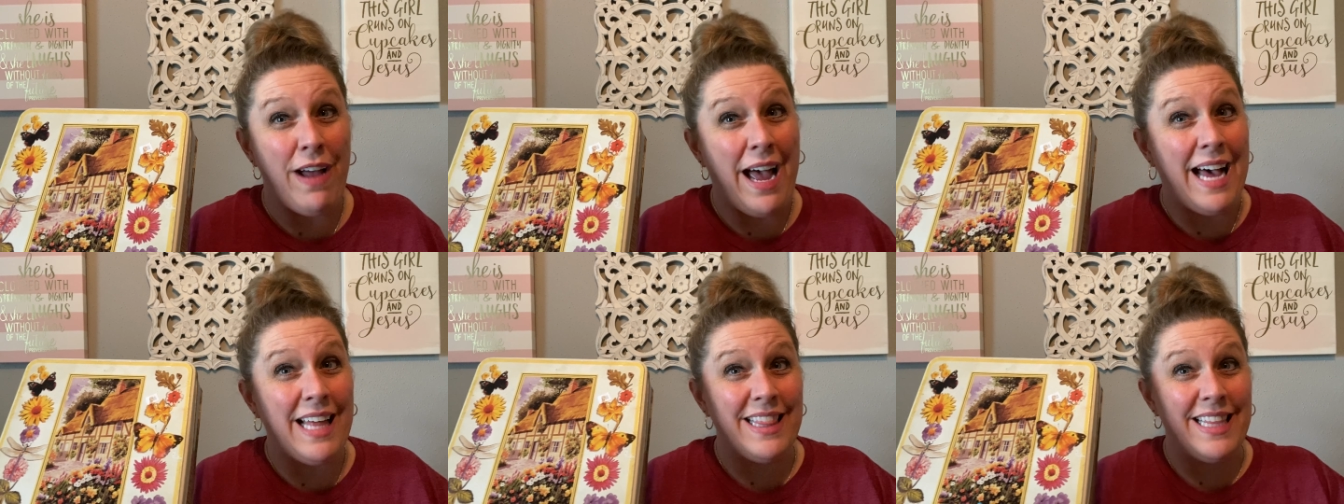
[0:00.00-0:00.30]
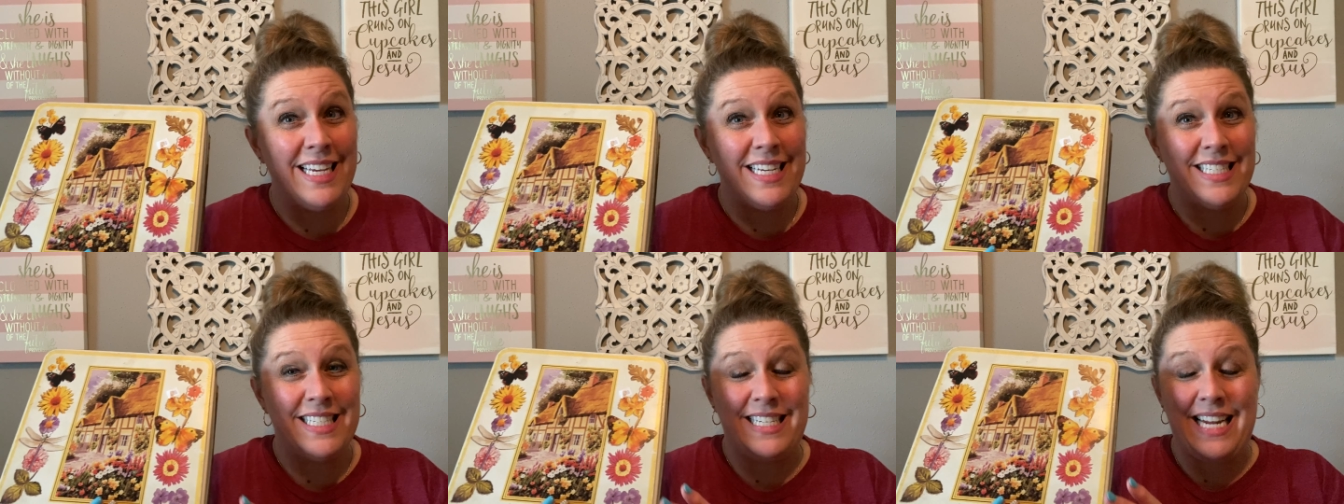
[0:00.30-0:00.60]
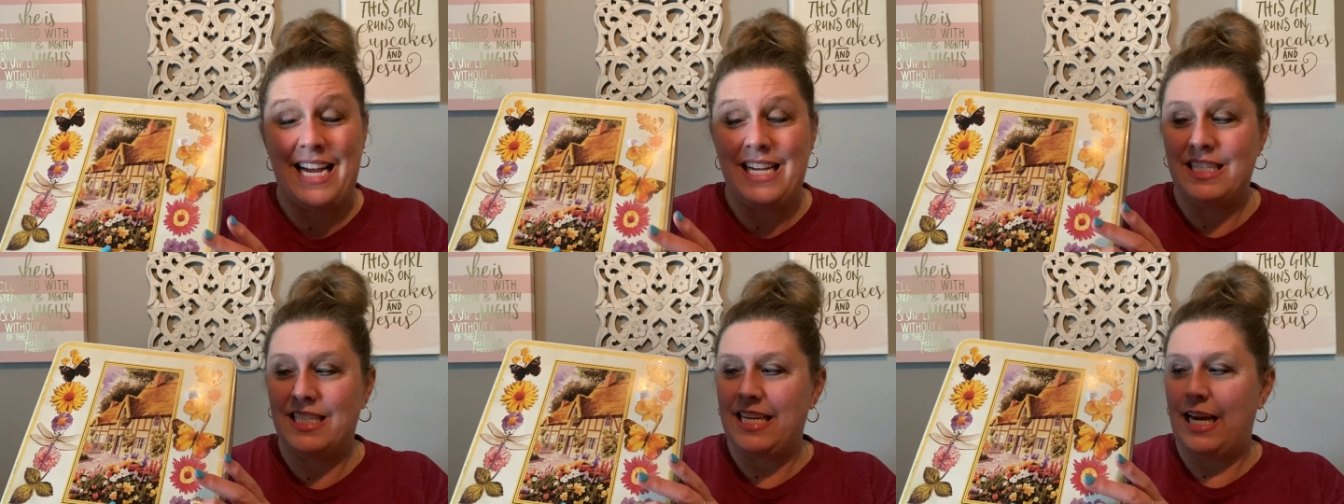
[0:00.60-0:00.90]
at the
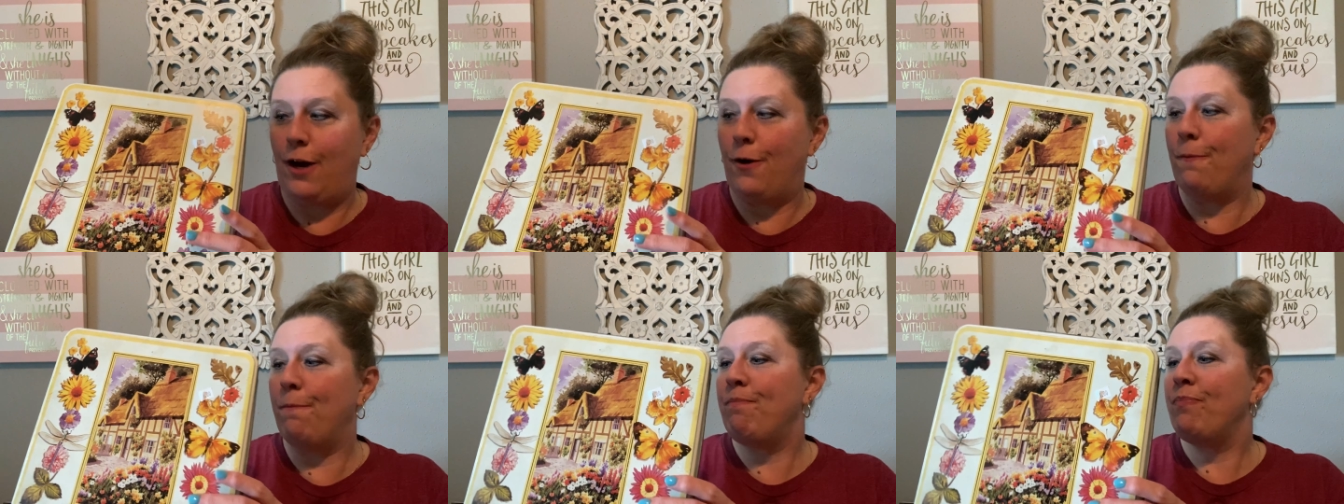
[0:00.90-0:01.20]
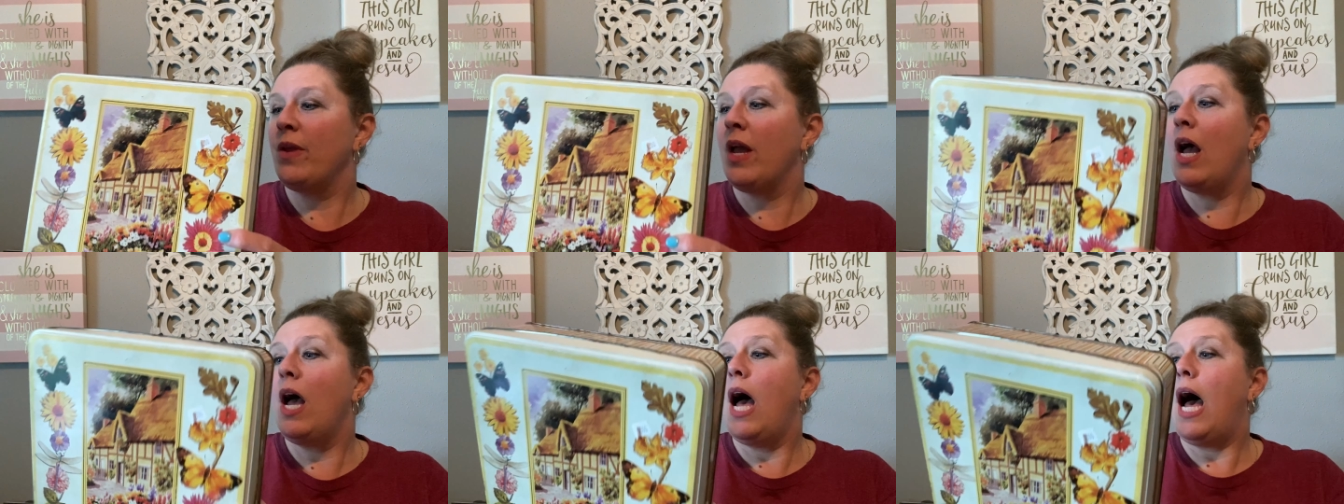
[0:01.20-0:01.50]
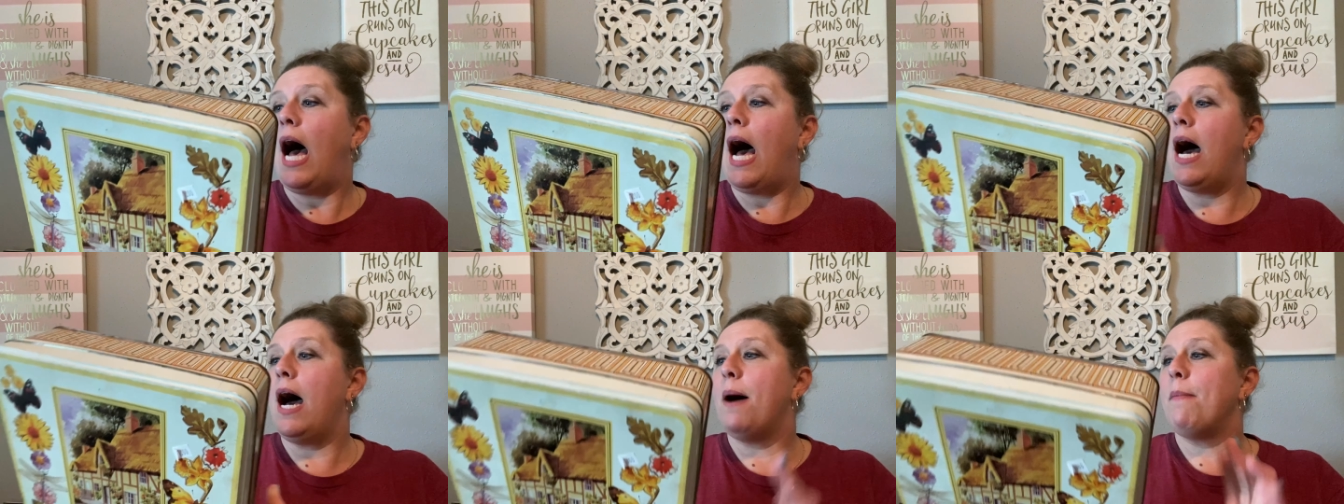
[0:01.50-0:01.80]
estate sale.
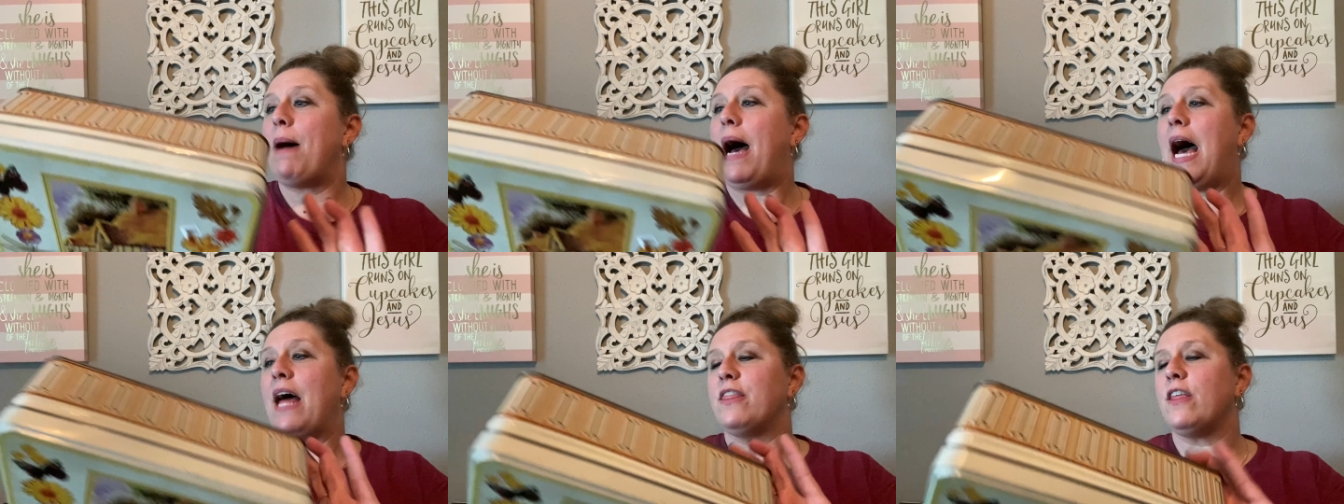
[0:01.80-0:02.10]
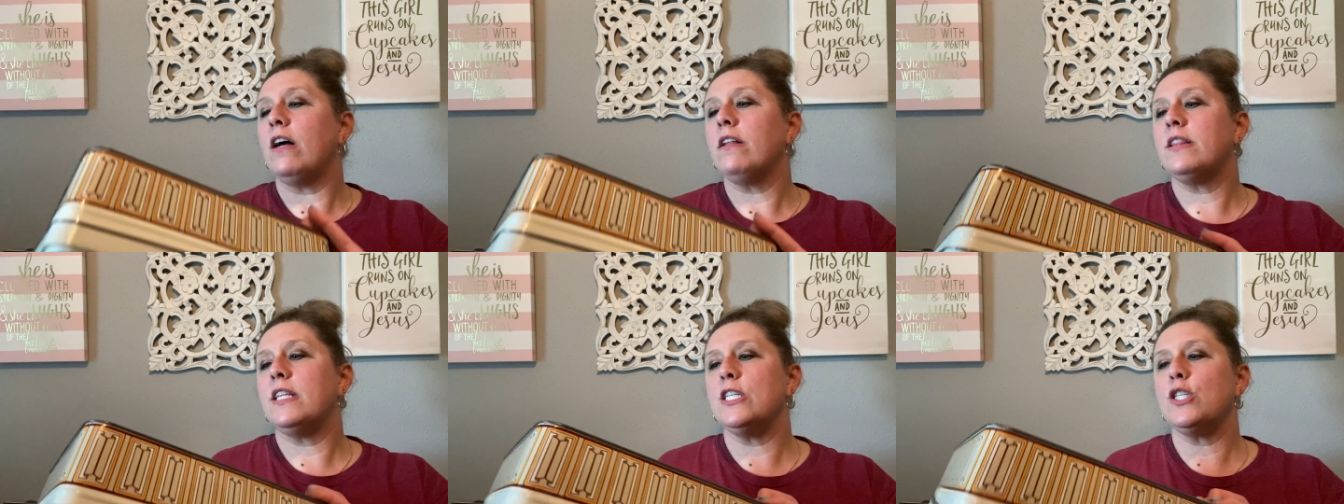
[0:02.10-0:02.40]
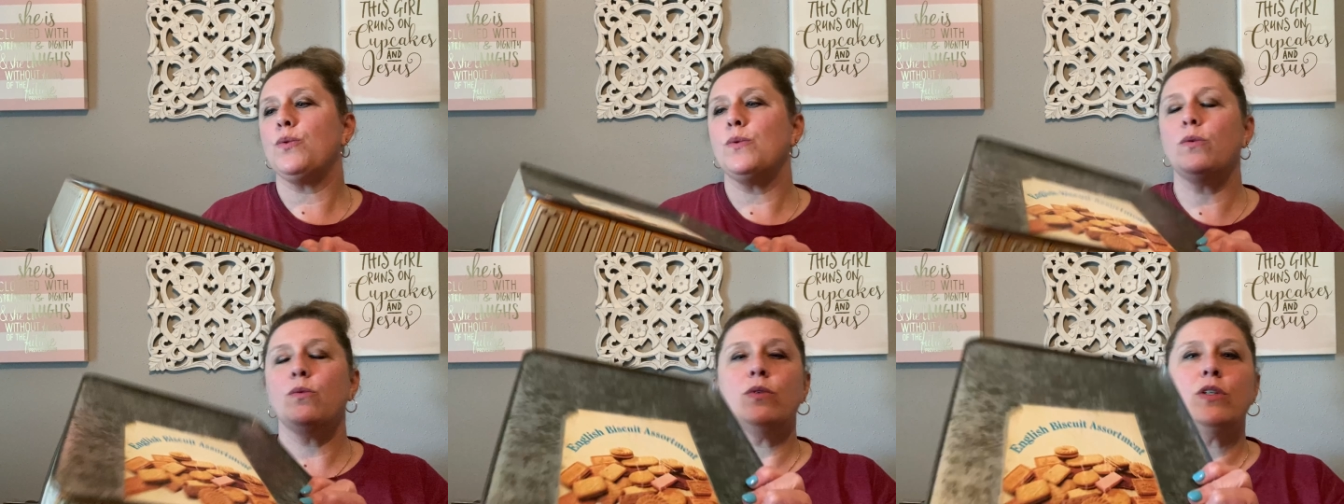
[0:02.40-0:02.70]
Um, I thought
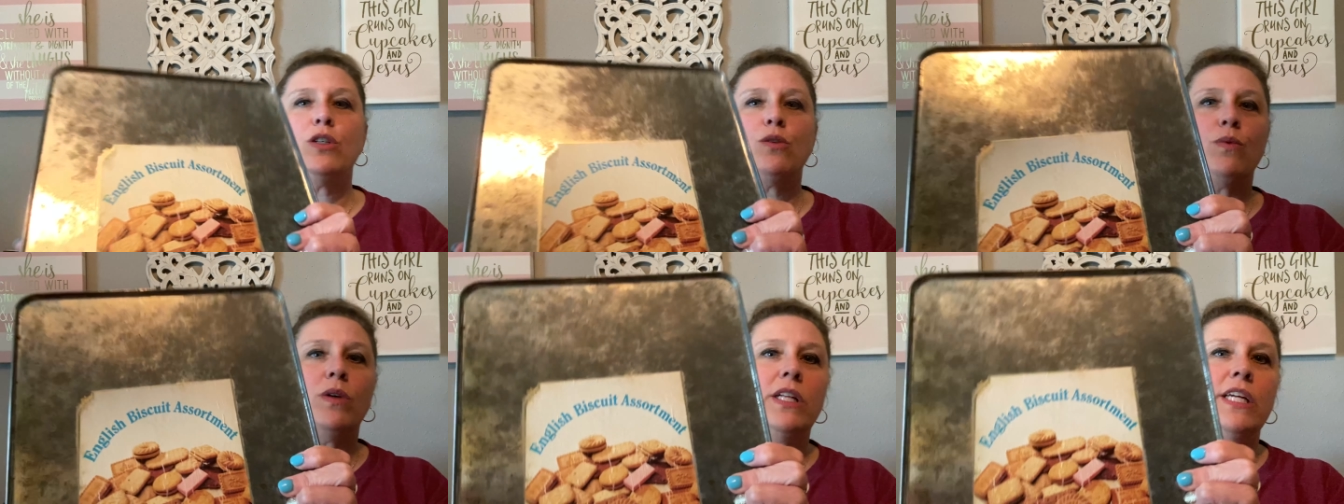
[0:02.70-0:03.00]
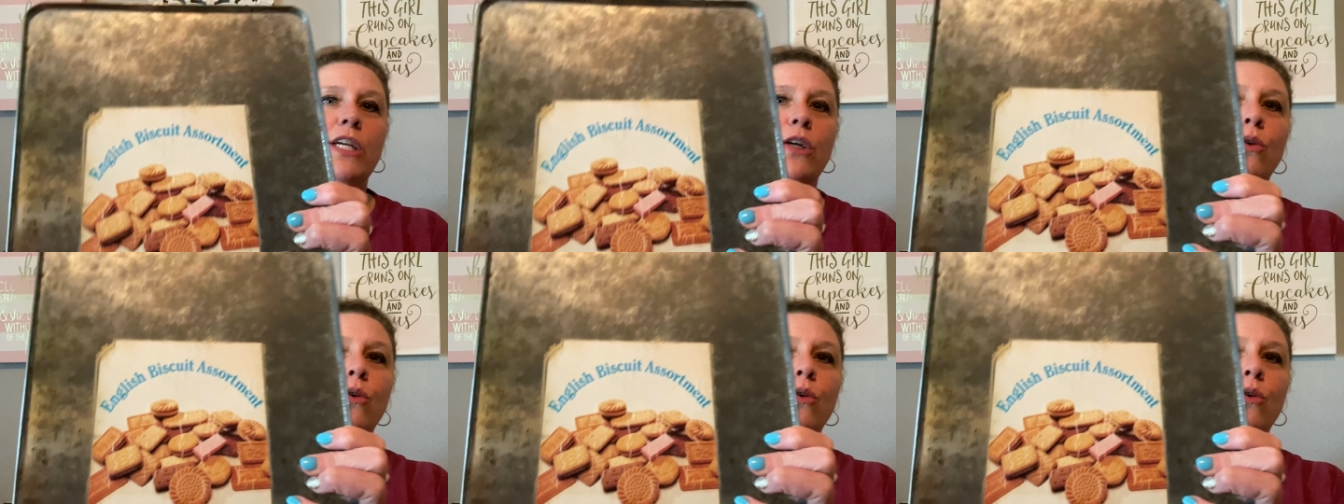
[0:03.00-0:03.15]
this one was really